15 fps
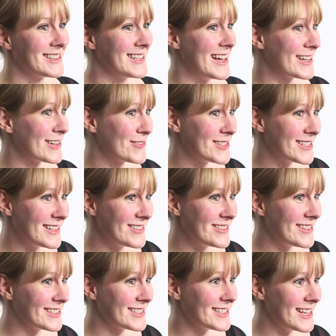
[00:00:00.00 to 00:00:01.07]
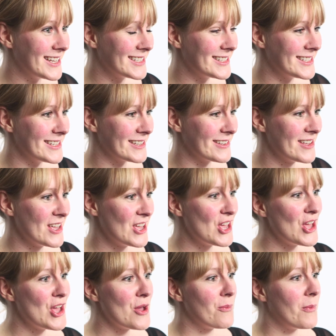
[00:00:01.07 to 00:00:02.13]
lack of standardised testing.
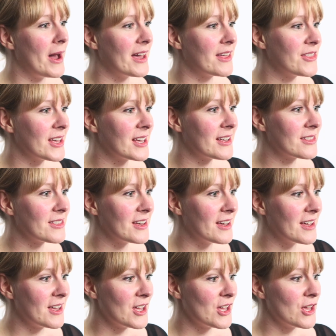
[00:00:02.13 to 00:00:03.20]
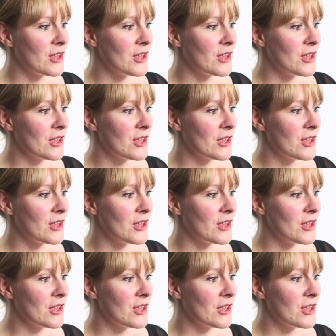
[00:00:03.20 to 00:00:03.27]
But I think that,